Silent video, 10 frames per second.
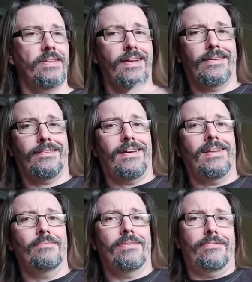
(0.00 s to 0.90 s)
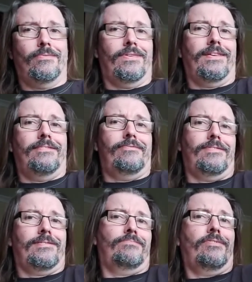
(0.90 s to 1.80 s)
Excalibur, if you want to give it
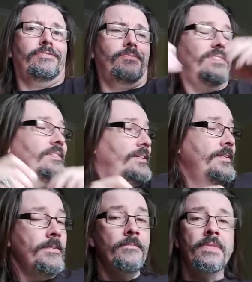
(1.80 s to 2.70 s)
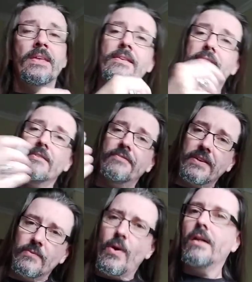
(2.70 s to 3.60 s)
like a posh one. So I
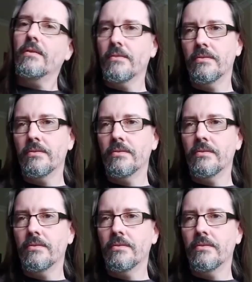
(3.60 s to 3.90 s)
figured, well,